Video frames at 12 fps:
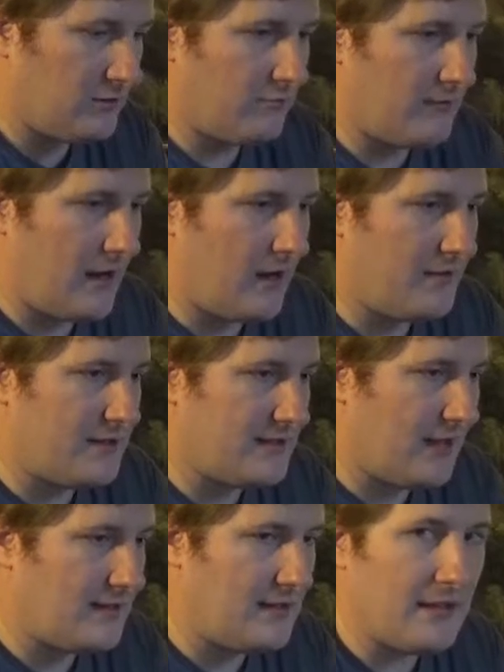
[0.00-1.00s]
around this
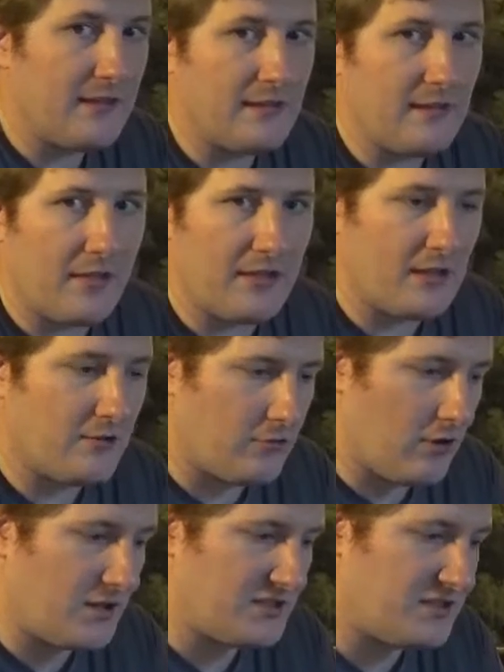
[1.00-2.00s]
idea that nothing
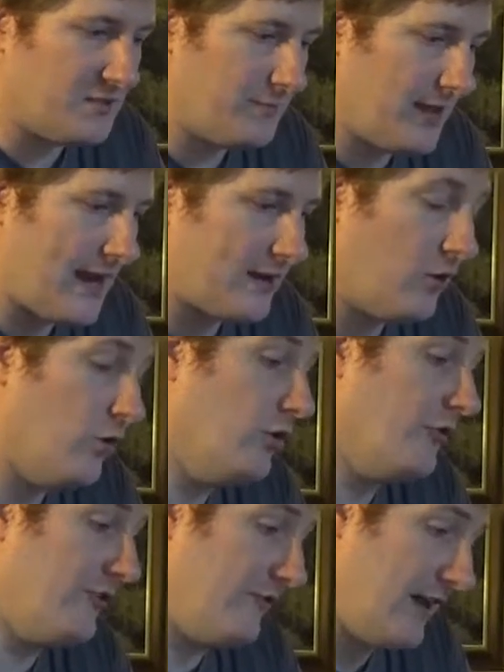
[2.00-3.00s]
crosses a black
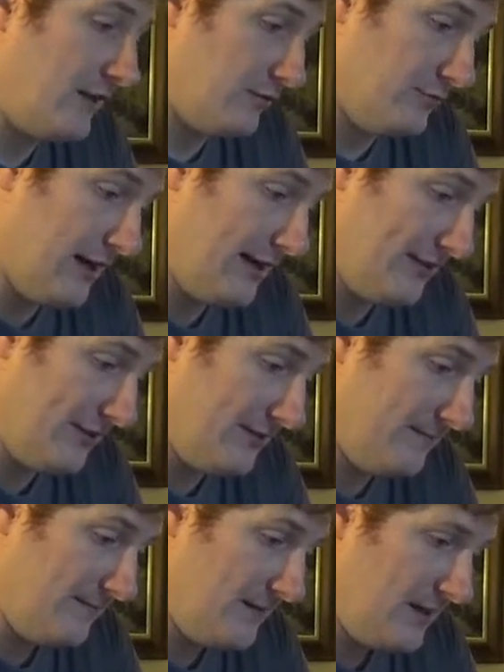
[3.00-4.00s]
hole's event horizon,
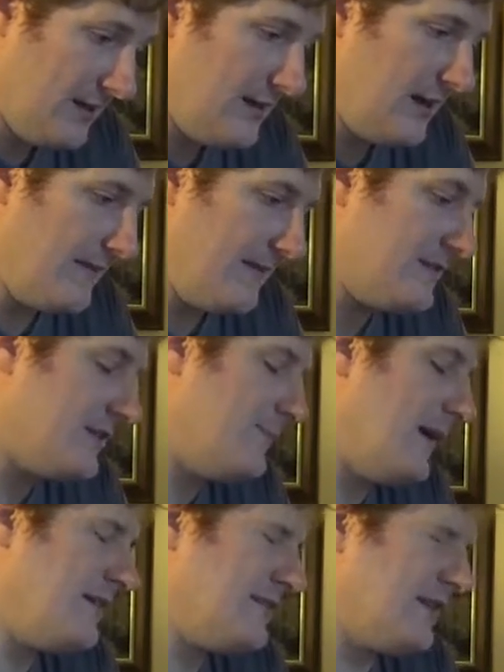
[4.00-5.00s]
and that
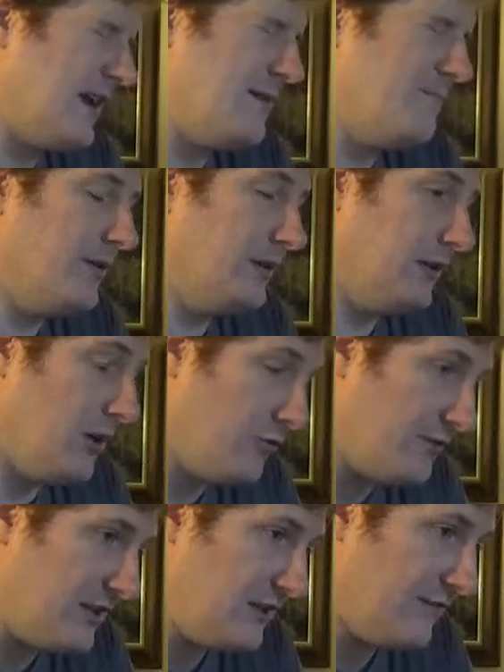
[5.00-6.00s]
space-time below
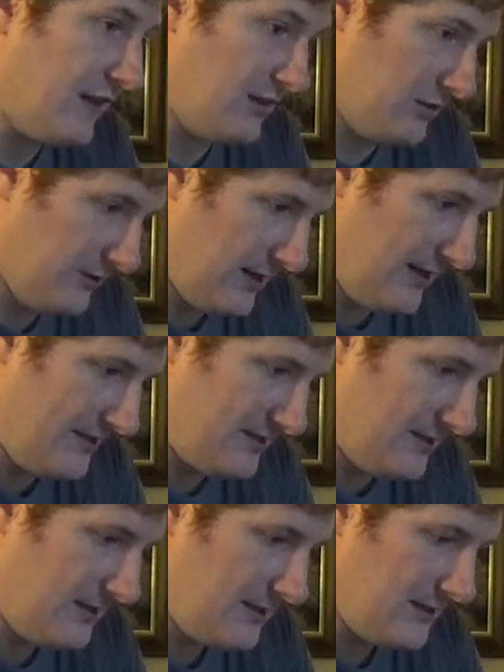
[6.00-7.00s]
the event
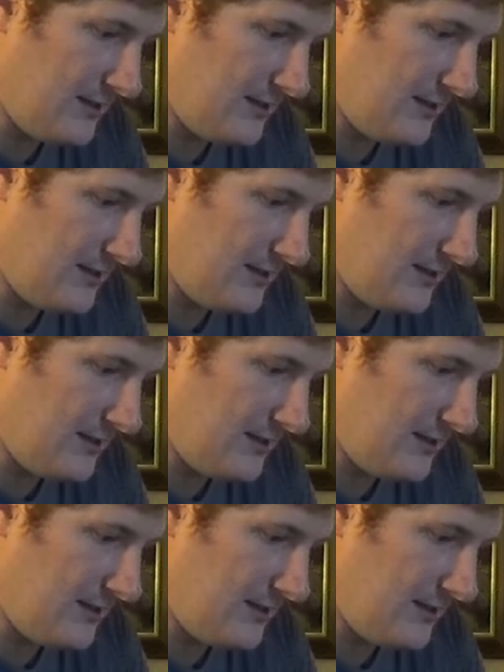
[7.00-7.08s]
horizon,